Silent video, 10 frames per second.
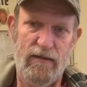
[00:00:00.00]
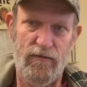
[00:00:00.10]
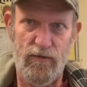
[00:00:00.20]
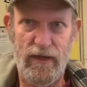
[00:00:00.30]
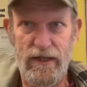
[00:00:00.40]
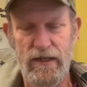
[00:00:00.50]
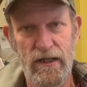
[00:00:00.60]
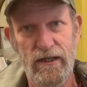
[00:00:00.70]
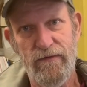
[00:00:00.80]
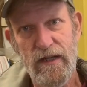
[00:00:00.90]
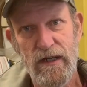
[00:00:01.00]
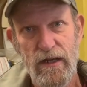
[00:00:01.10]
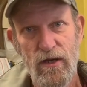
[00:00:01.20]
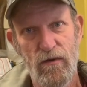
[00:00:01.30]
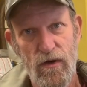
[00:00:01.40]
when I done the
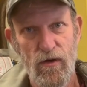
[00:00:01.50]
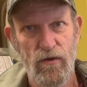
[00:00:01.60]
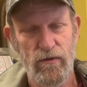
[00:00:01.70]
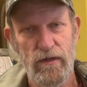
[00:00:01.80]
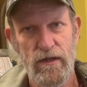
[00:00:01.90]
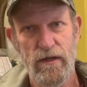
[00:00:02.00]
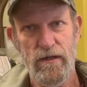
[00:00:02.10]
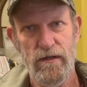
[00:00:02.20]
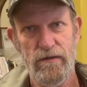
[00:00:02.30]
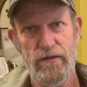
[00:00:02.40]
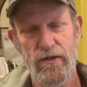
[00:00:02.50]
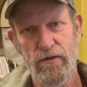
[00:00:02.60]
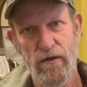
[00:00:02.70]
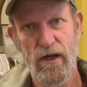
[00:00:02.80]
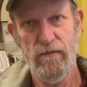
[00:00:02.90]
video on
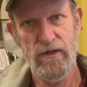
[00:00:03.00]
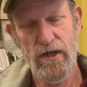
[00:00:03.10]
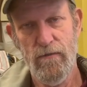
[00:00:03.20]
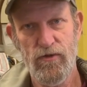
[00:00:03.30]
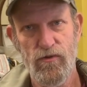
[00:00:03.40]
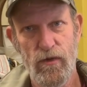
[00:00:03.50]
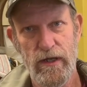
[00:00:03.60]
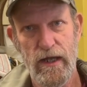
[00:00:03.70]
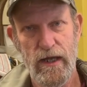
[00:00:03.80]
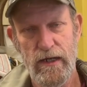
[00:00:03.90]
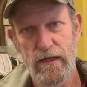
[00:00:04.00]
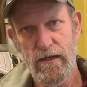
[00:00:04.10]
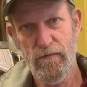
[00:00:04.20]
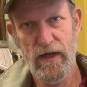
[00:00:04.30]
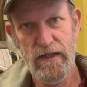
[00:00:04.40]
Deuteronomy chapter 28 and
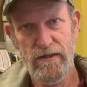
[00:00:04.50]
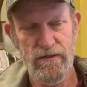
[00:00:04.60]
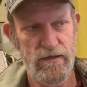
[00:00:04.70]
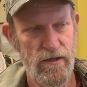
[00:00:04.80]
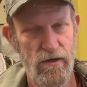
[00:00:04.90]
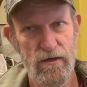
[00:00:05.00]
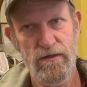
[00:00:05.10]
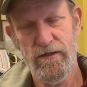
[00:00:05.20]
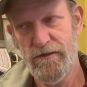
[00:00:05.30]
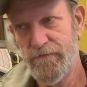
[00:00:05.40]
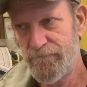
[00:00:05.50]
the blessings and the cursings,